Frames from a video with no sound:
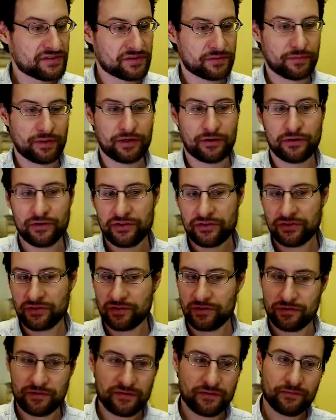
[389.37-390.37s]
about
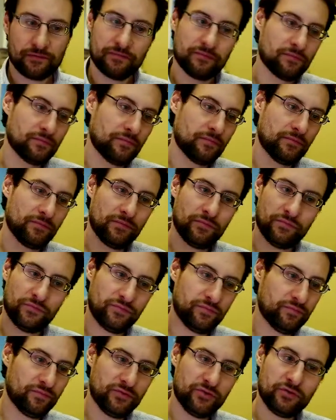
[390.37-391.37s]

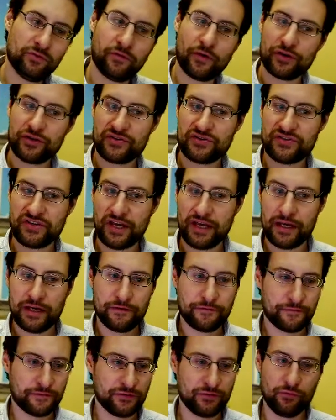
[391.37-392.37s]
you want to
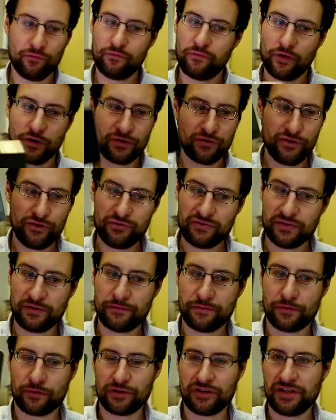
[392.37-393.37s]
save, you want to use it
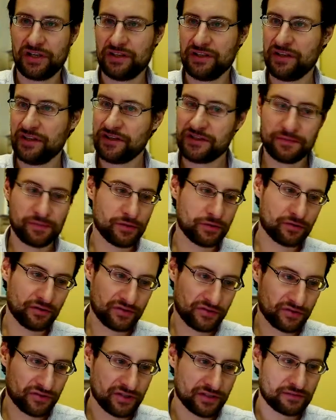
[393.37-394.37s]
for 10 years because
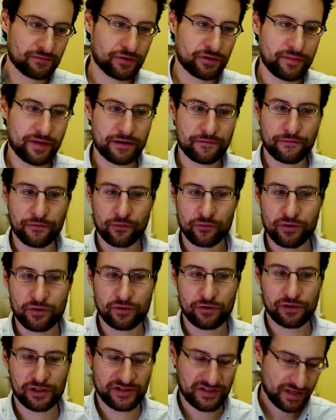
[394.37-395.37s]
you just want to make phone
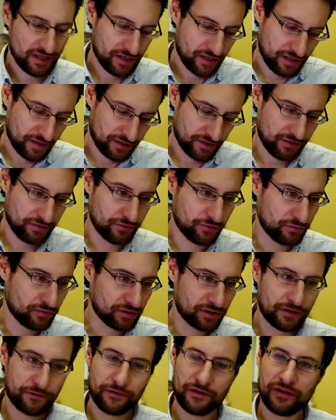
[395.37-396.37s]
calls, you
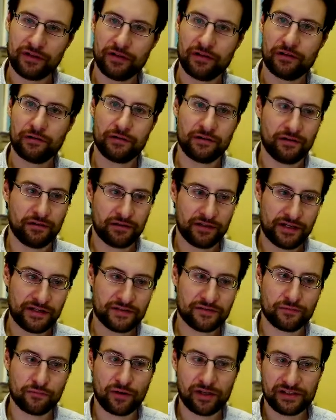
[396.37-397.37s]
live in a
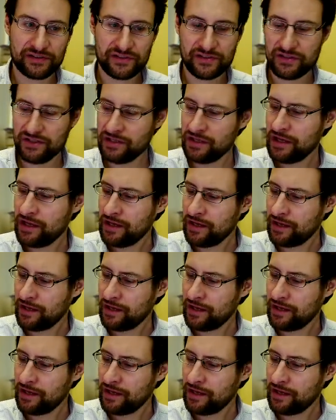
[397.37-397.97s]
less wealthy